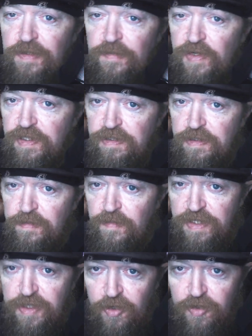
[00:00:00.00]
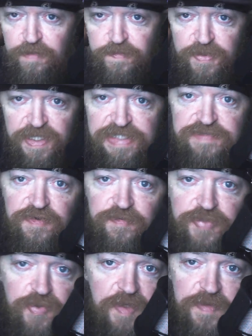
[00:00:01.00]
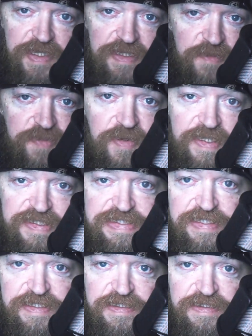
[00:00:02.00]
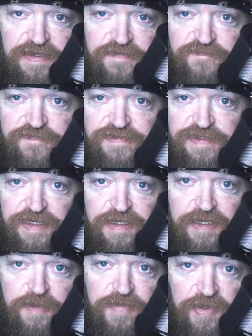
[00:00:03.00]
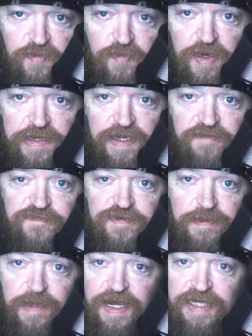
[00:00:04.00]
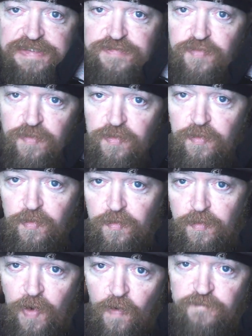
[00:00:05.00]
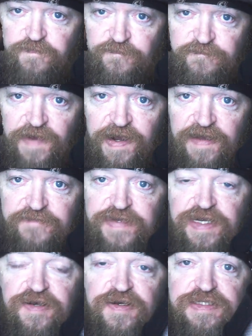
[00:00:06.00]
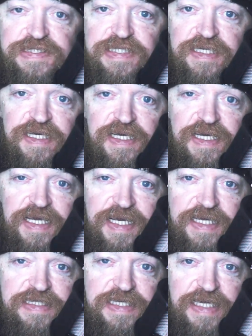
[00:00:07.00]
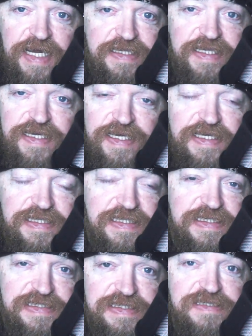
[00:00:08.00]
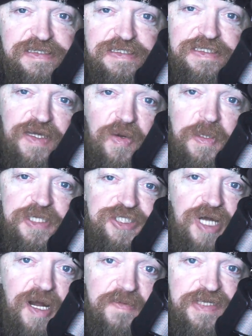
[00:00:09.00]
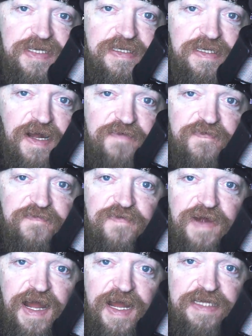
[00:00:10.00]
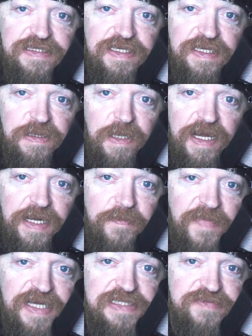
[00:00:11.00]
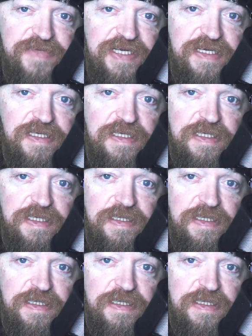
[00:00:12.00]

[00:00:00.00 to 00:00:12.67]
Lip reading: Yeah, my current place of employment, the place that I've been working for the last over 5 years, I think it's the only job that I've ever had that like makes me